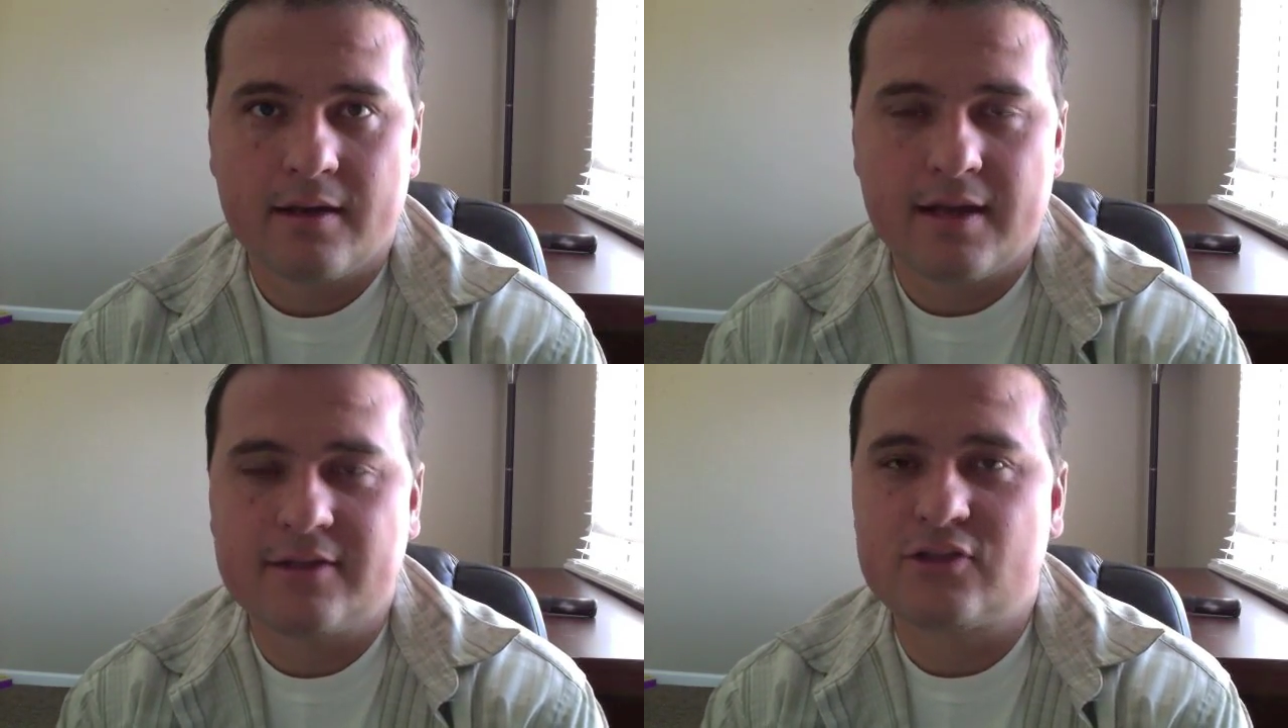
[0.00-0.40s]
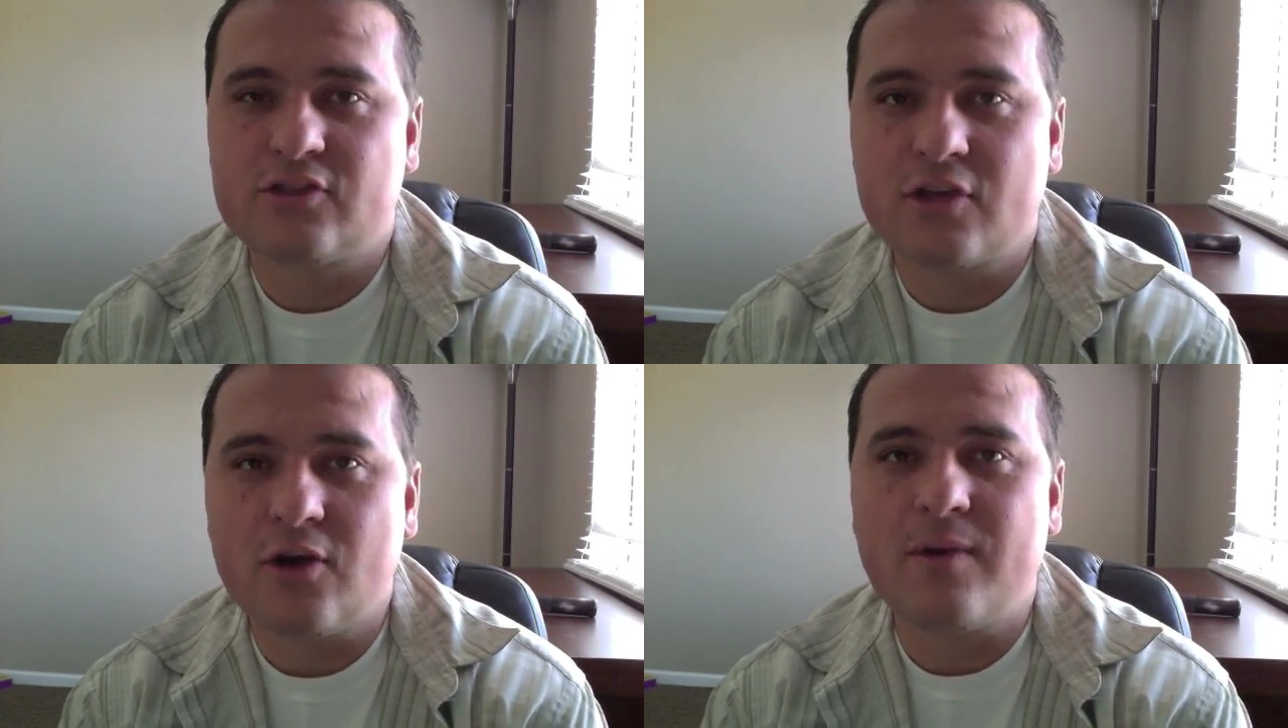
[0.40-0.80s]
It's
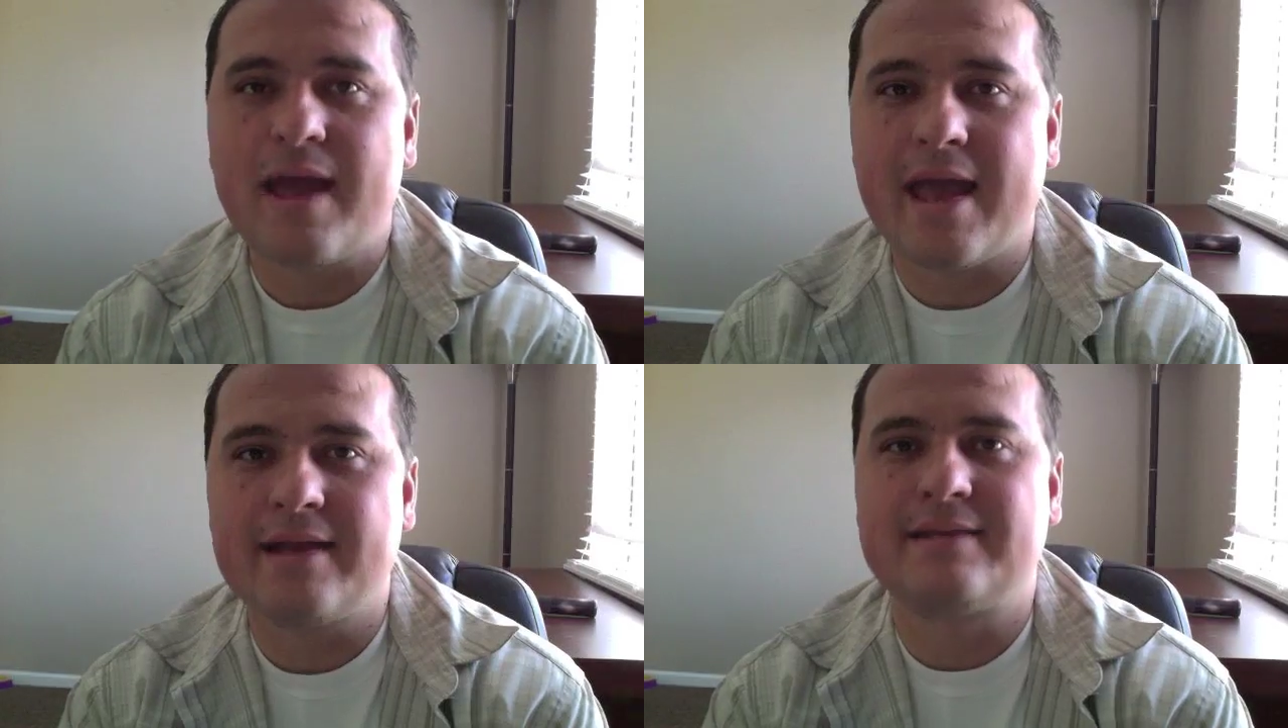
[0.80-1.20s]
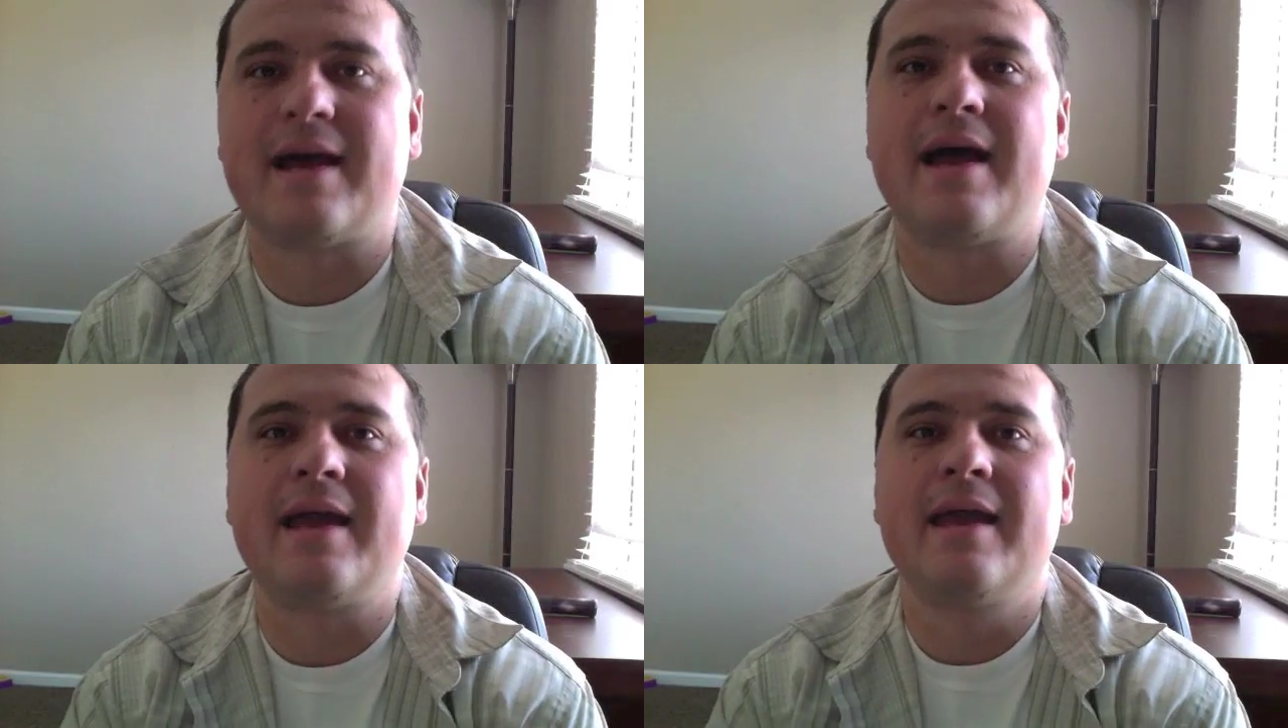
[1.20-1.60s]
so
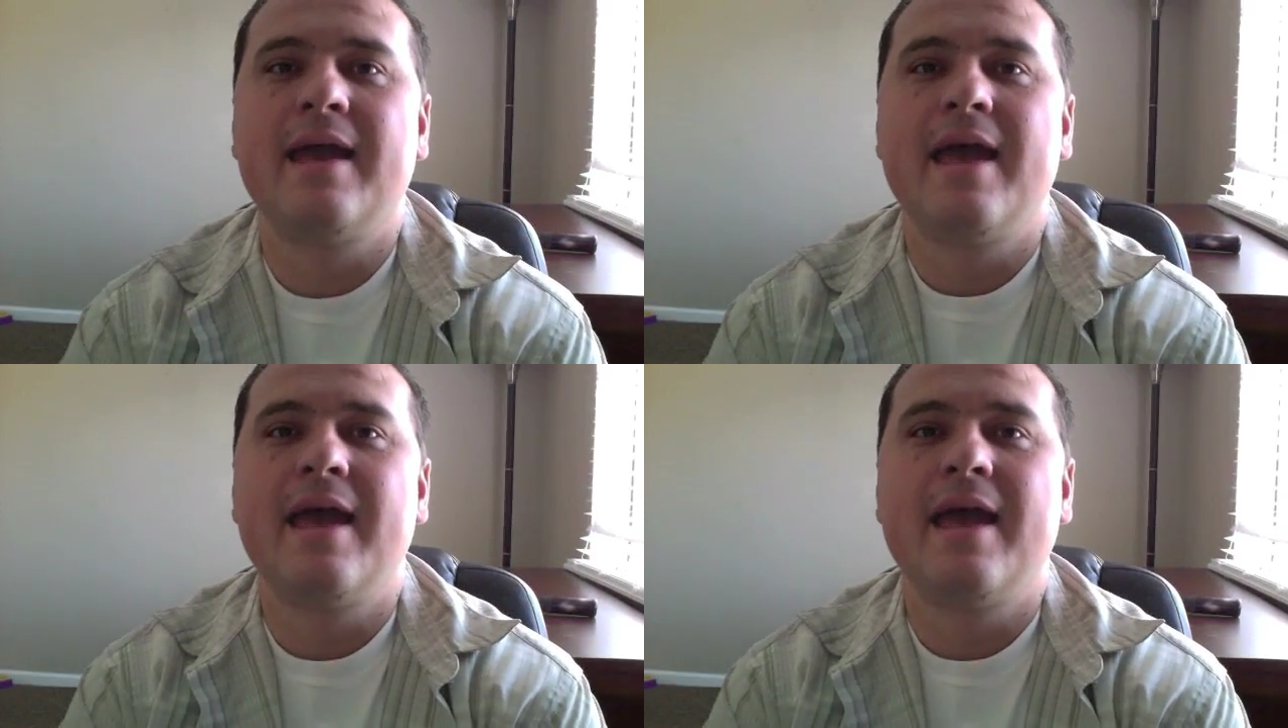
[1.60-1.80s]
anti